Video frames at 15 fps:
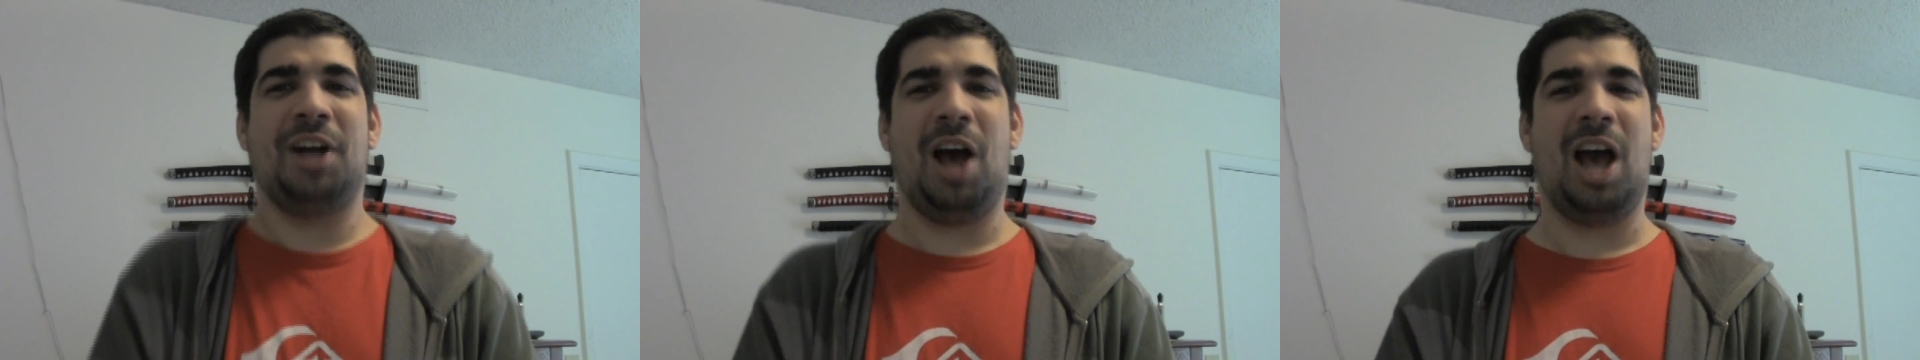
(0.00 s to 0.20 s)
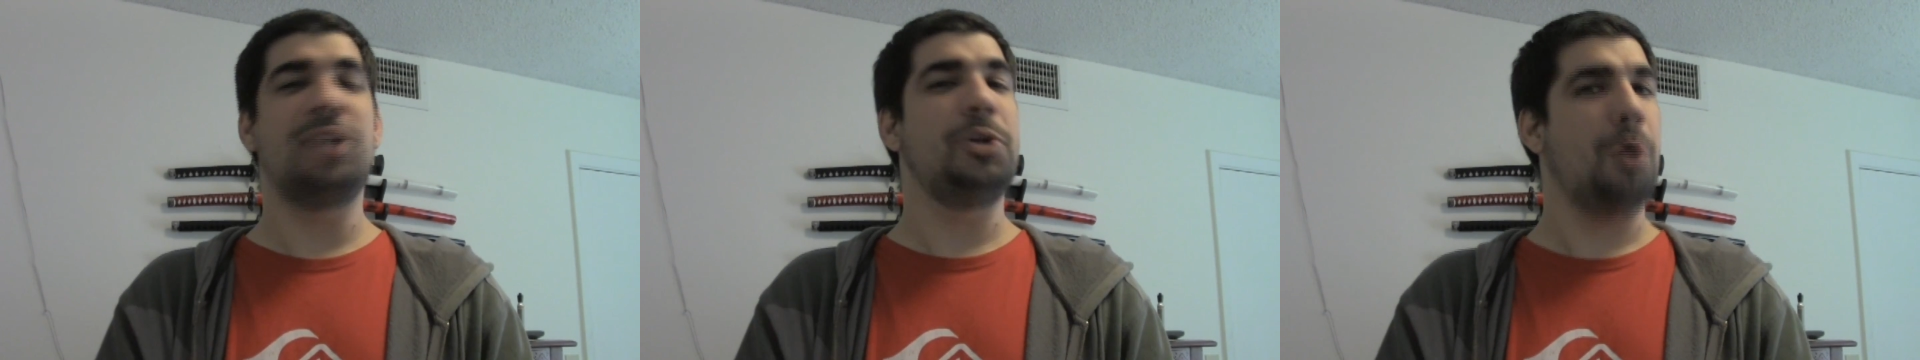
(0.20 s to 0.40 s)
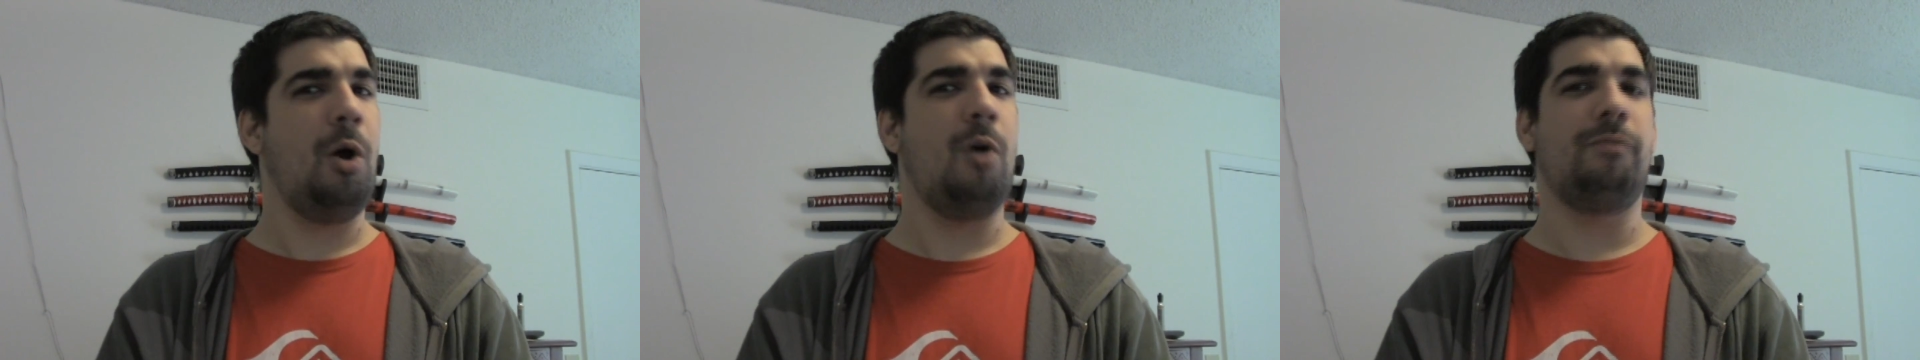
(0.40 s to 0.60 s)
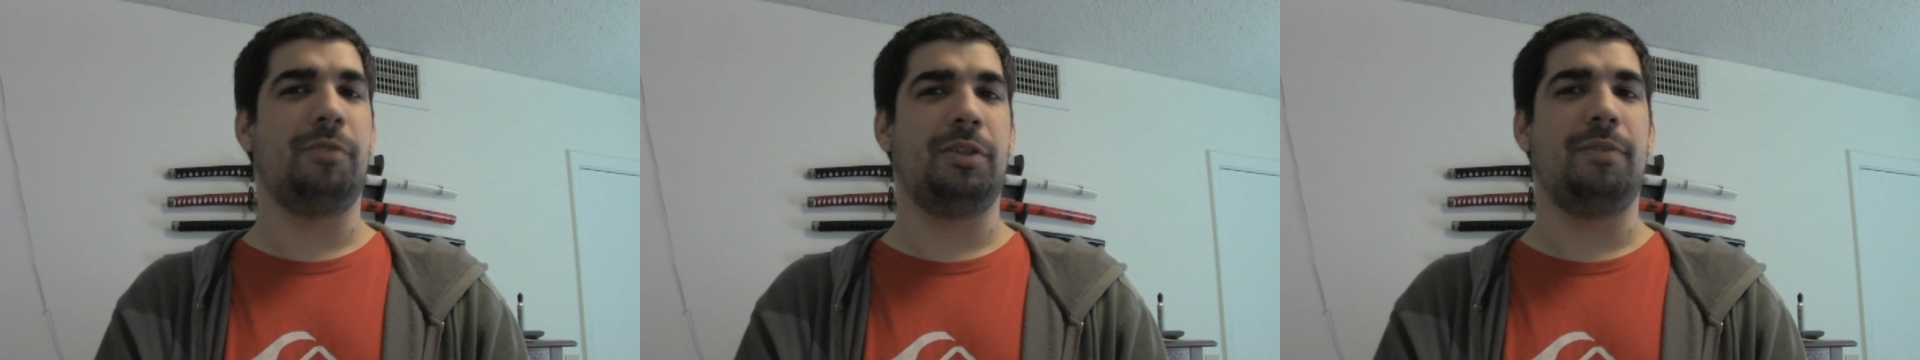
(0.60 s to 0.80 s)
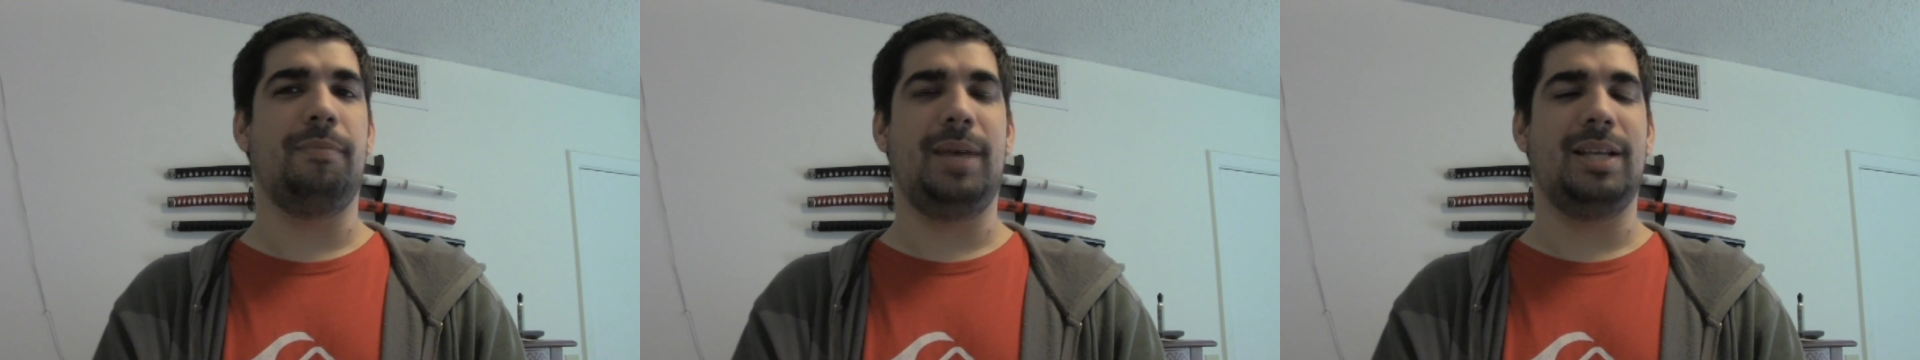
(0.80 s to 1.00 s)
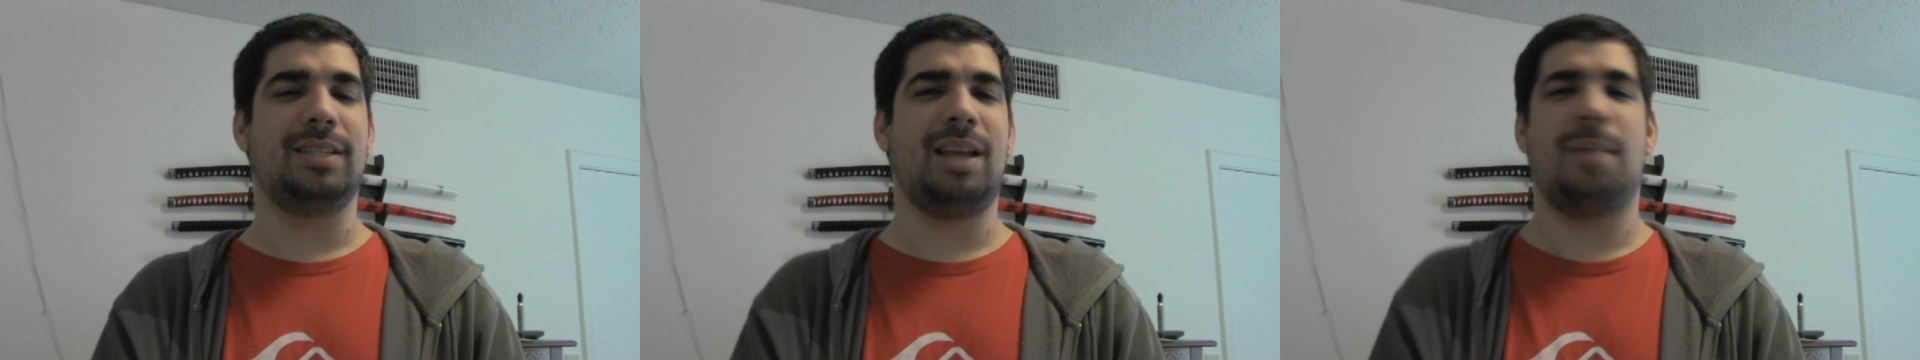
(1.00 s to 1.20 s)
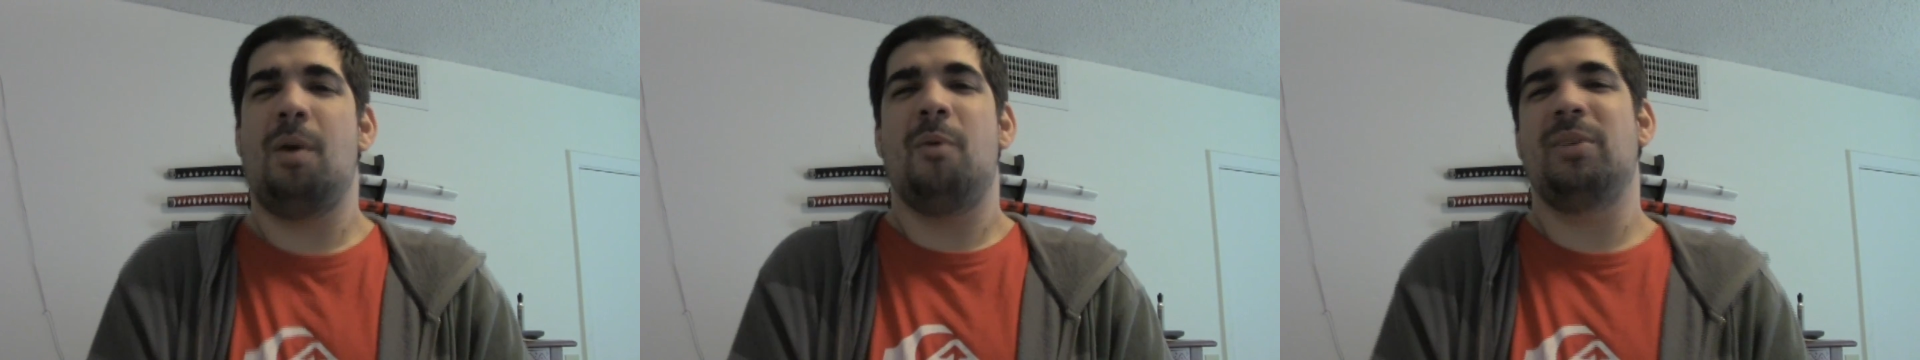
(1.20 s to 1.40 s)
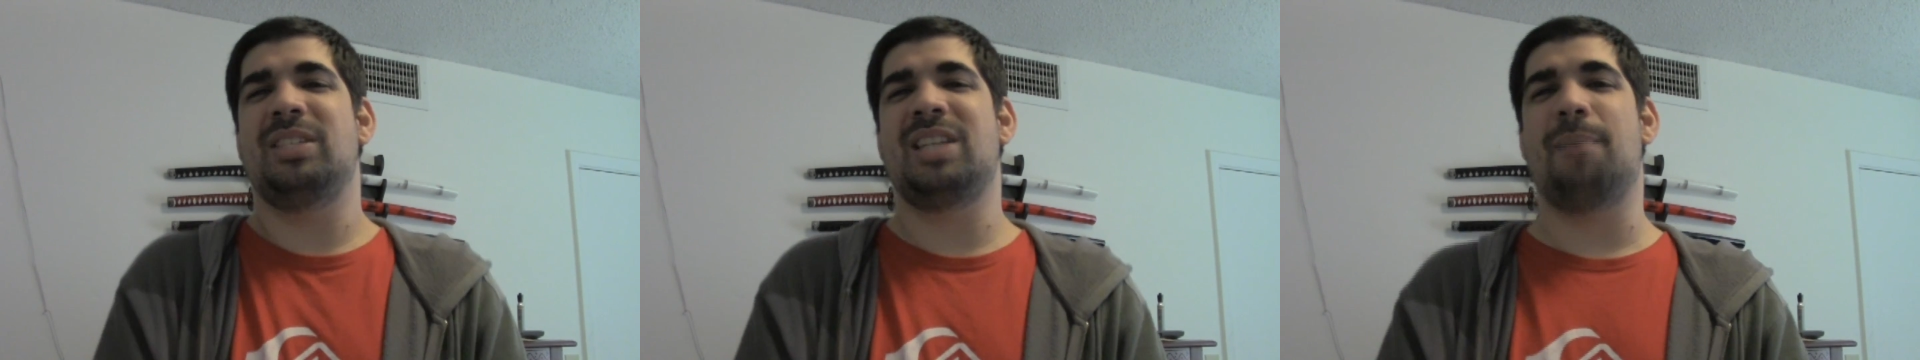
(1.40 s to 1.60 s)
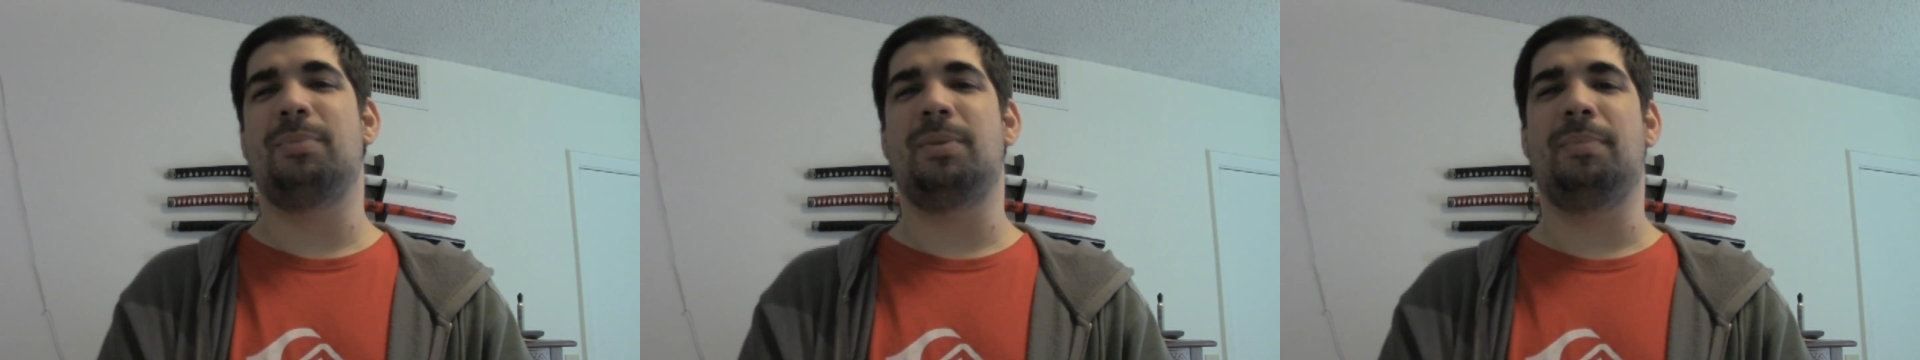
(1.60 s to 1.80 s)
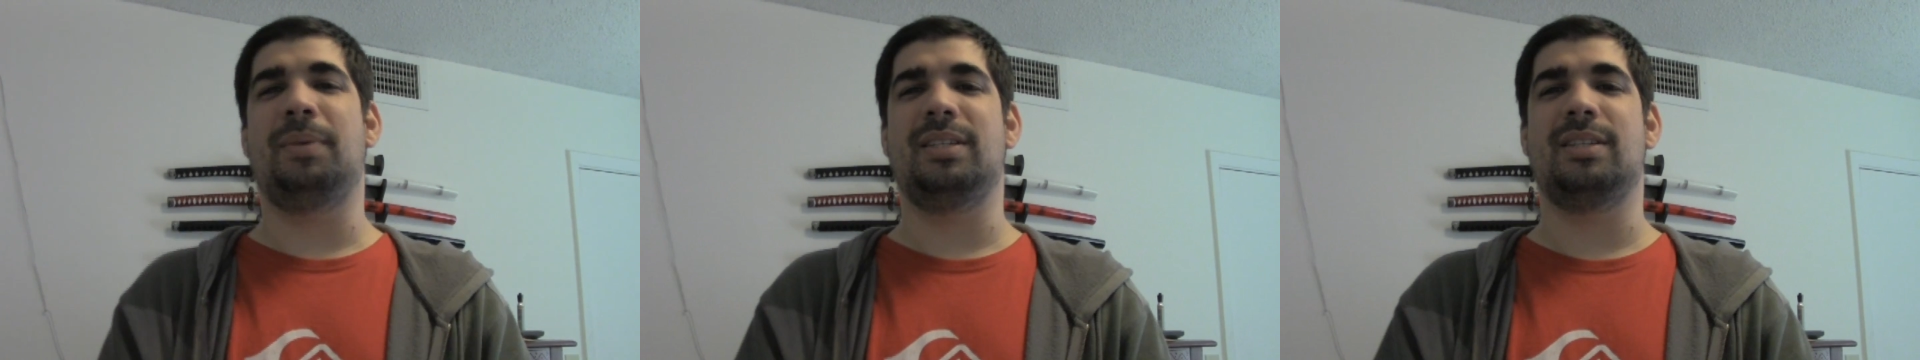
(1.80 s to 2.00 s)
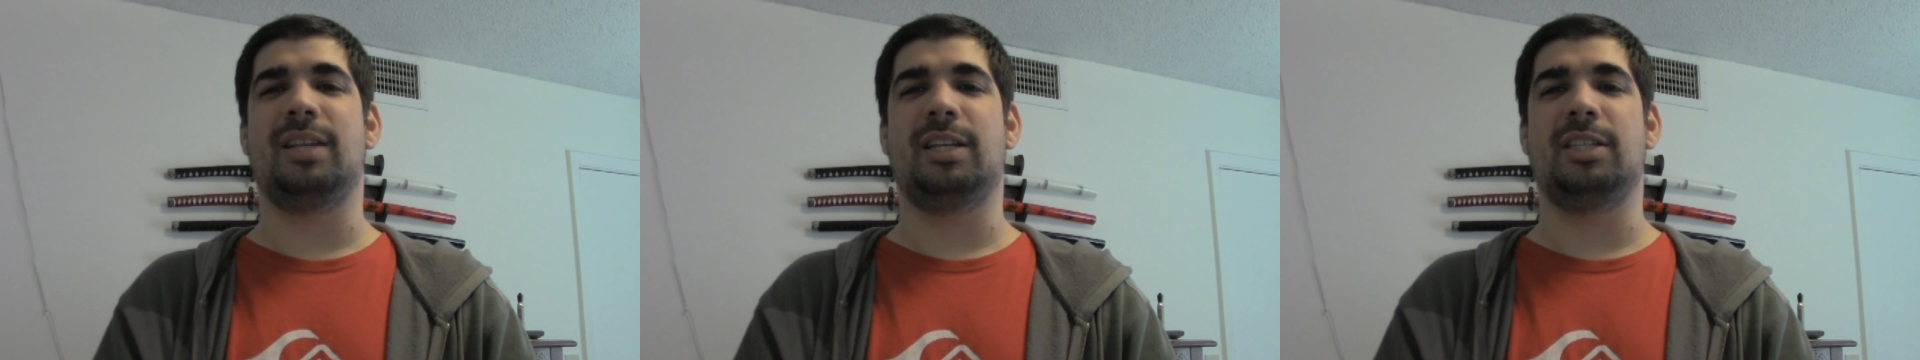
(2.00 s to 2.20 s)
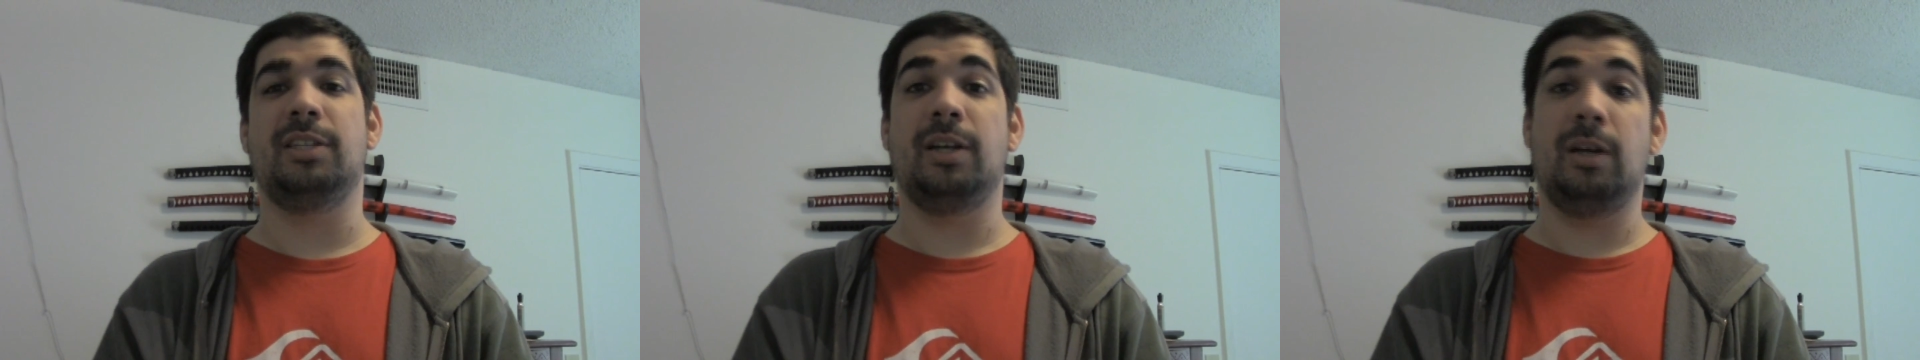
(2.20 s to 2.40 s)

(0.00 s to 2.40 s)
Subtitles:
I do hope for the best. I'm always optimistic,